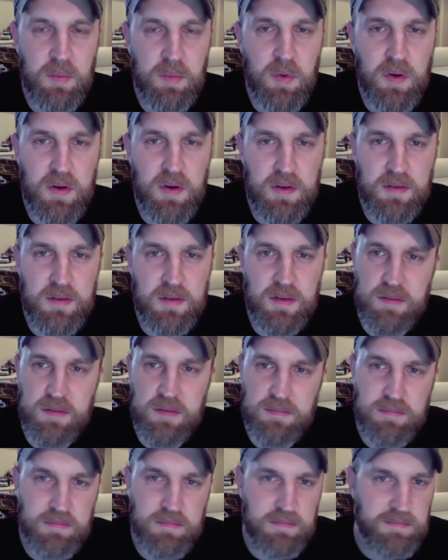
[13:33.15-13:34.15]
It's just
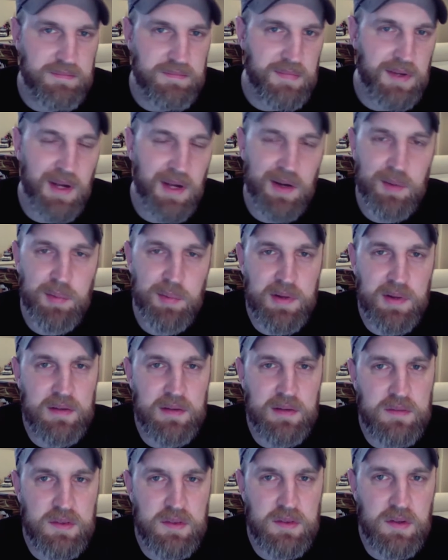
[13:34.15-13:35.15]
100%
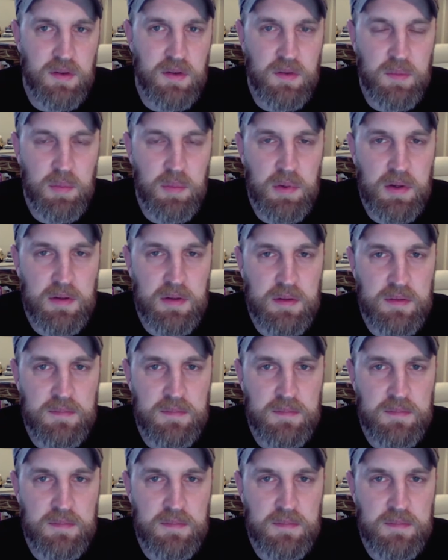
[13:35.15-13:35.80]
children's books.